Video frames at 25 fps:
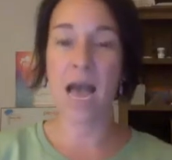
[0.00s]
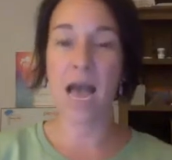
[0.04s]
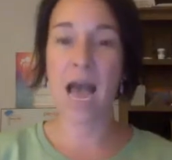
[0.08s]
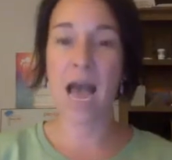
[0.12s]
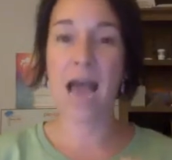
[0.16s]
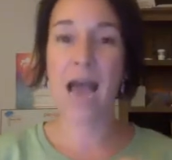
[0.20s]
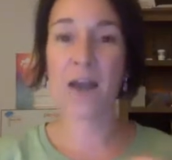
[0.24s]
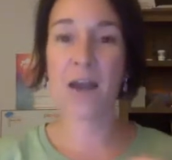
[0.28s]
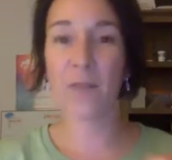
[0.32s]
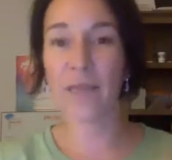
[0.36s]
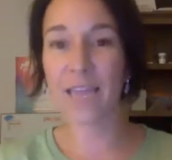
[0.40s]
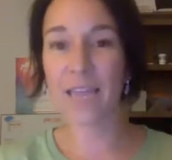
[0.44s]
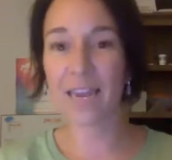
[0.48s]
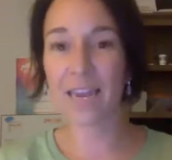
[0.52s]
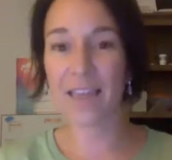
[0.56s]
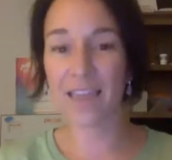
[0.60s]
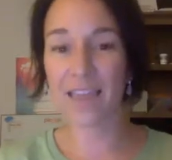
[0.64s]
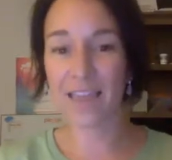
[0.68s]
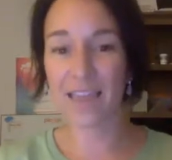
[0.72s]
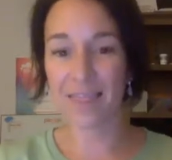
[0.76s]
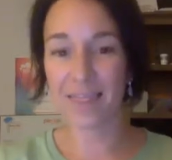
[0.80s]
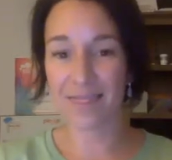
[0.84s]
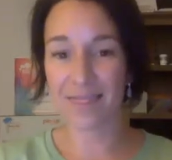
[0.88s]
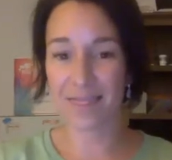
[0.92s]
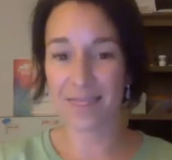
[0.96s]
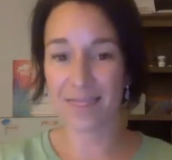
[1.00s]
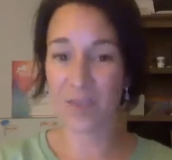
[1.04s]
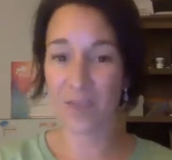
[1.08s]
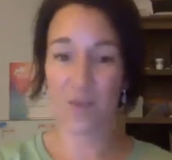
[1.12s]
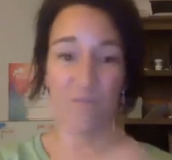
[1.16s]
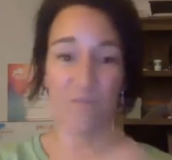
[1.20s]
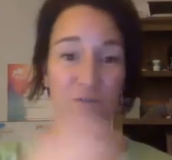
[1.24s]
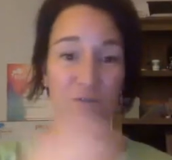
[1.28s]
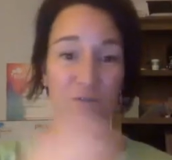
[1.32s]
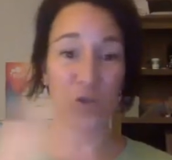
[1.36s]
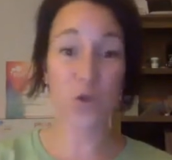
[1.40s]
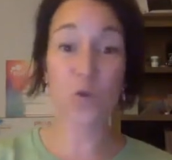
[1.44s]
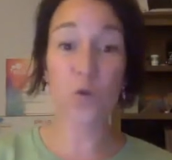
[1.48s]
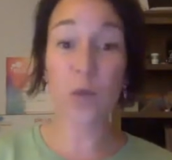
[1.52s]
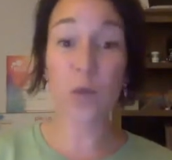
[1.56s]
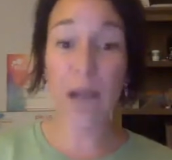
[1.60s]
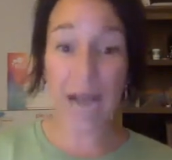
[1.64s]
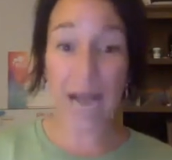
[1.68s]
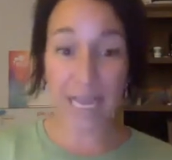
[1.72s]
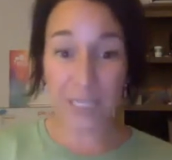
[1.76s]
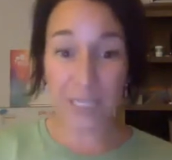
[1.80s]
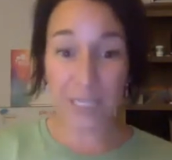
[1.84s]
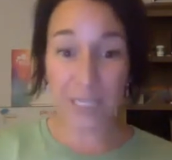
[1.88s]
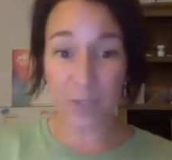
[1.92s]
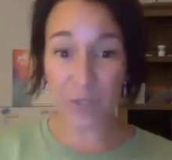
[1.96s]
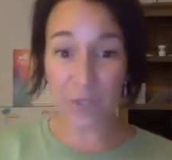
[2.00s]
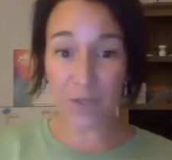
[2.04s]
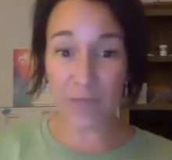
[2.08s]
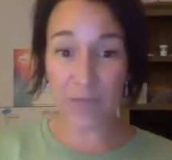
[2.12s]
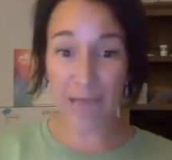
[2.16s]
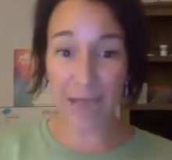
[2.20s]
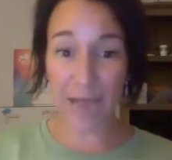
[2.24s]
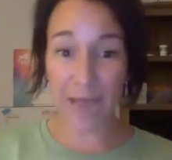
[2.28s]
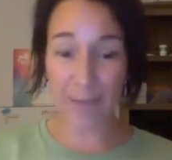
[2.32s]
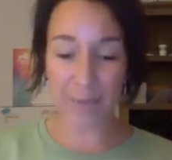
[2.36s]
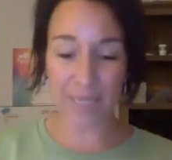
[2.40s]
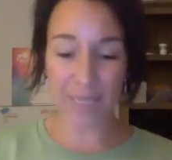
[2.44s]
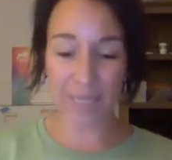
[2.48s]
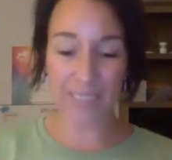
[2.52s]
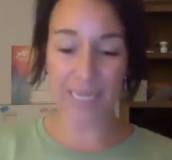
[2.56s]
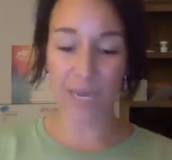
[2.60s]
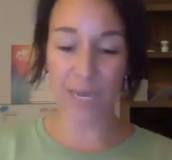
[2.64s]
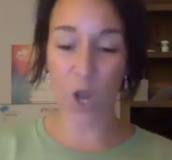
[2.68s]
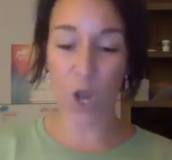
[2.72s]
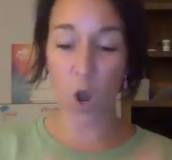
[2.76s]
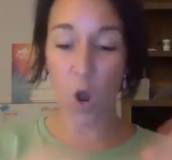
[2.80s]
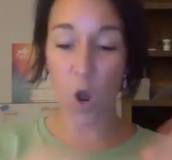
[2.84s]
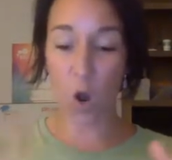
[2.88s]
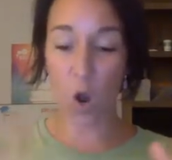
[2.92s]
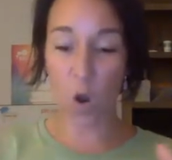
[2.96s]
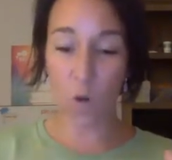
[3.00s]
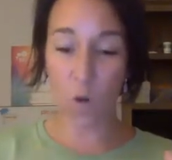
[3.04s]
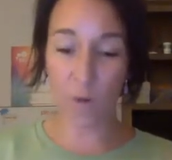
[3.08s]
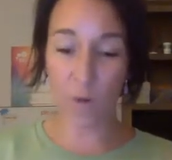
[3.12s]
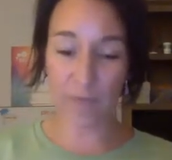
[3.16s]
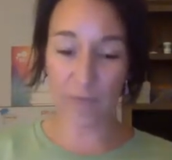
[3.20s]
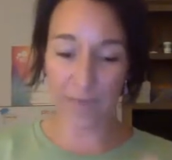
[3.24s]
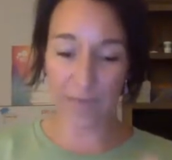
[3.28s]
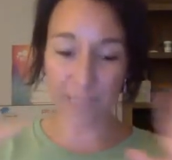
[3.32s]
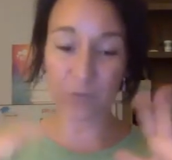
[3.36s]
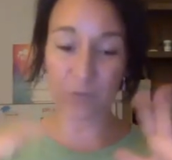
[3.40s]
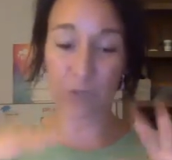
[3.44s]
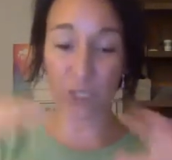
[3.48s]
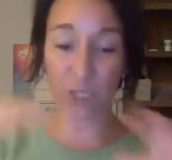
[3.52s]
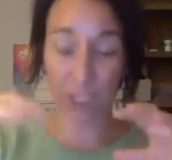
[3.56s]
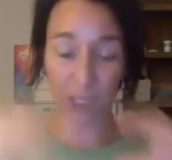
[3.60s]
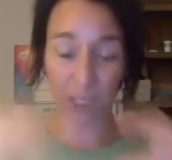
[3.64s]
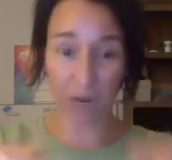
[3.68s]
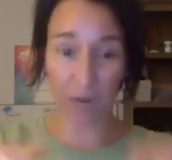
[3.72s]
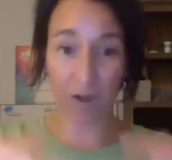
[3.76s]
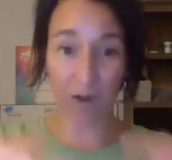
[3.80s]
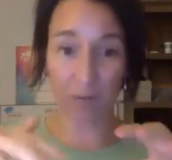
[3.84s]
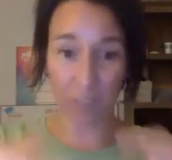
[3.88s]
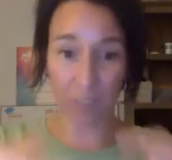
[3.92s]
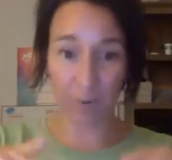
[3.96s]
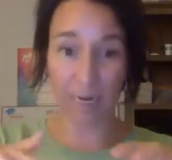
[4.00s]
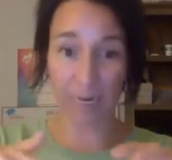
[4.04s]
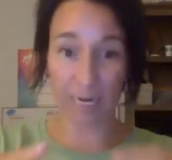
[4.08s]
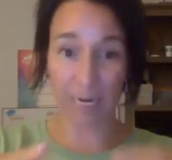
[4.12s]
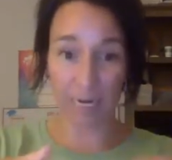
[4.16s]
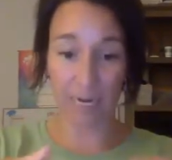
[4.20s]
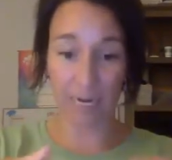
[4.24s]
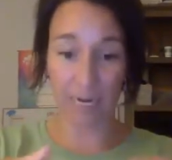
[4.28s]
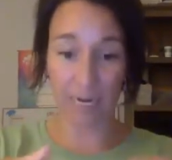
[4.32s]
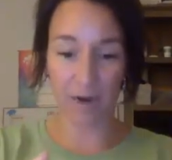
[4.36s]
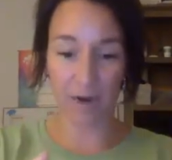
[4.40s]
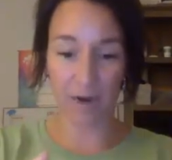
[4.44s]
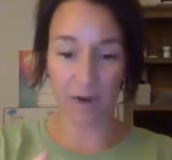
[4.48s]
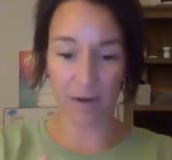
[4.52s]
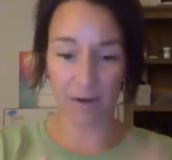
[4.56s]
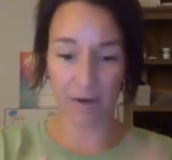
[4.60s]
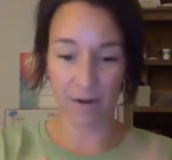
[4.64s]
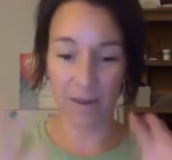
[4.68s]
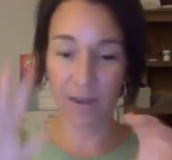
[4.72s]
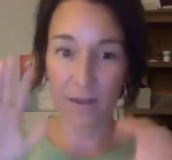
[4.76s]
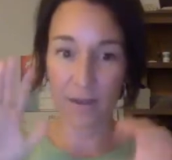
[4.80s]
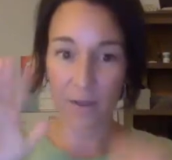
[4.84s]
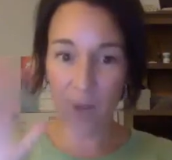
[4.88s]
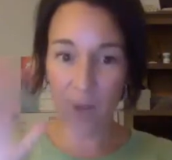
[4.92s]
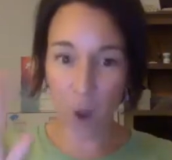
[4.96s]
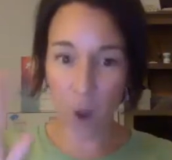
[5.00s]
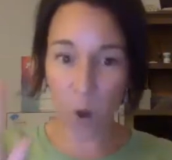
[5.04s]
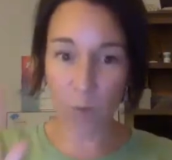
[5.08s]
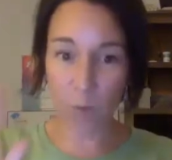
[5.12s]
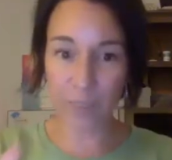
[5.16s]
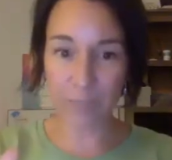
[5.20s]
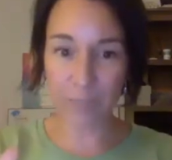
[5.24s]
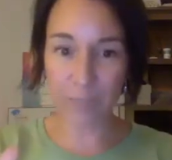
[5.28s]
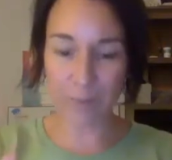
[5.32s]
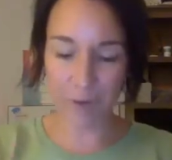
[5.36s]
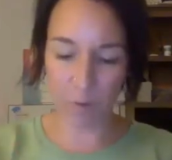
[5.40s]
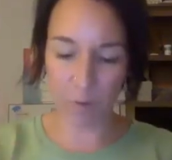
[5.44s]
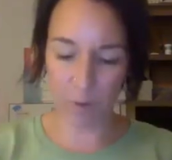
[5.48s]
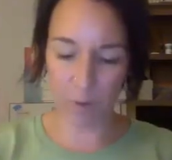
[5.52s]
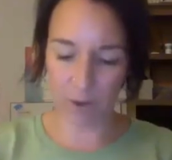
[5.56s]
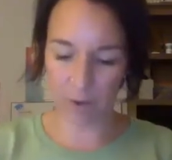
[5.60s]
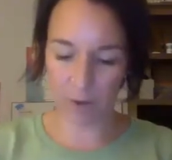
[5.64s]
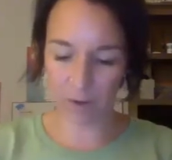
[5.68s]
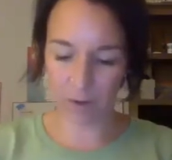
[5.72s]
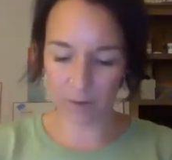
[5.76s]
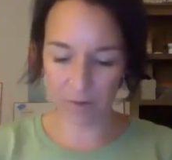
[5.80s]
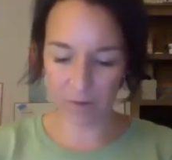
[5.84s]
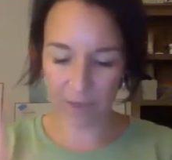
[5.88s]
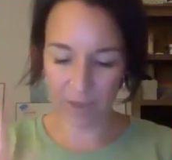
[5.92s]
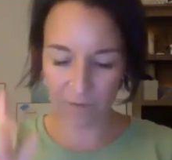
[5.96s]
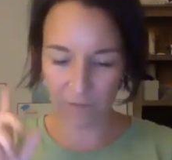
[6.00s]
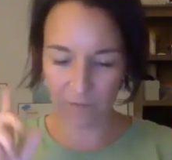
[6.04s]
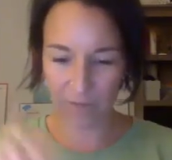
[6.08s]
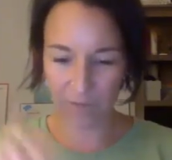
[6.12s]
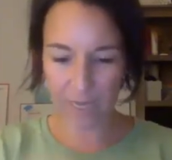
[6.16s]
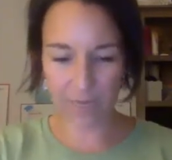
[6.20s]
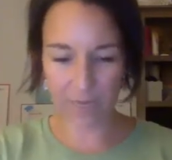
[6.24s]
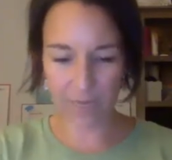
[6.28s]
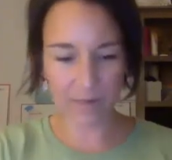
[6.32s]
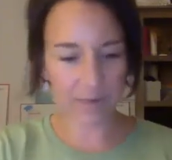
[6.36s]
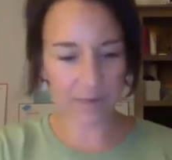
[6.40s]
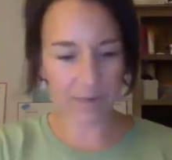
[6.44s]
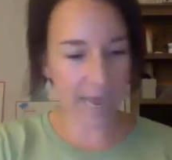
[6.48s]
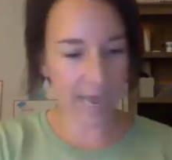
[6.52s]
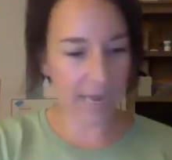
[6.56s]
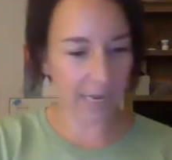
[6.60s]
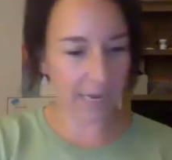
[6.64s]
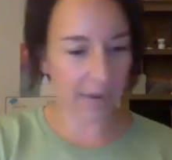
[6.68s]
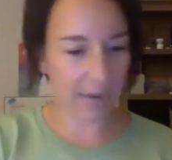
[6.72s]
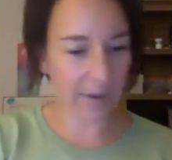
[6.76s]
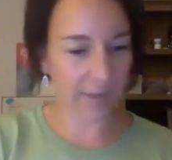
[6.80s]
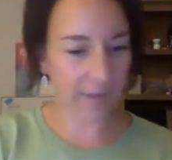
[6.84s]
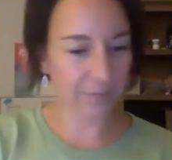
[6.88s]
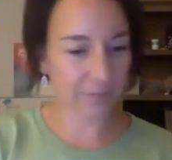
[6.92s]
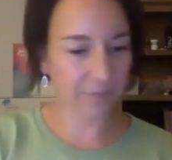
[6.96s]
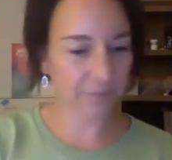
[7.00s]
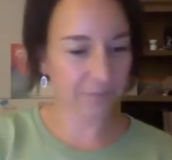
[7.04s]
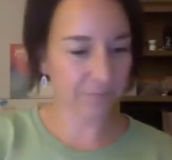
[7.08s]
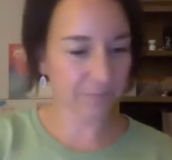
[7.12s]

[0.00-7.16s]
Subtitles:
I don't think any of you guys would do that, but it's like, oh, that's what she talks about in here. Always be aware. Event etiquette.